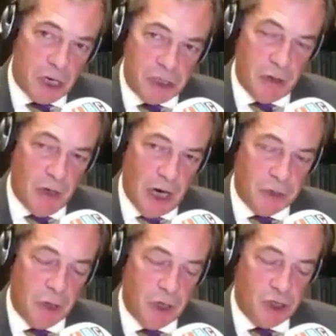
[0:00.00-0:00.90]

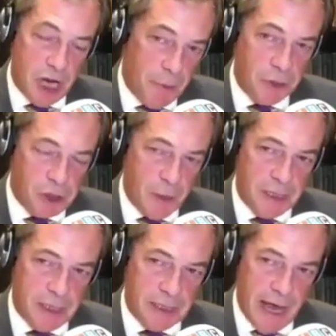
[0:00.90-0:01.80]
Nigel, she puts
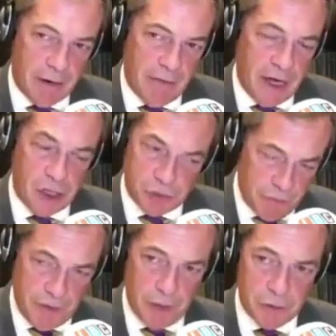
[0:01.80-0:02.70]
20 down and they just
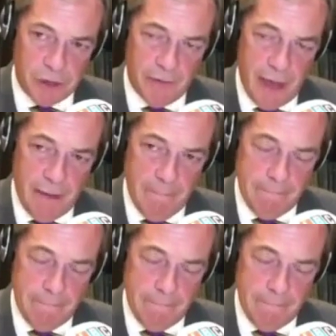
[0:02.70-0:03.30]
refuse, do they?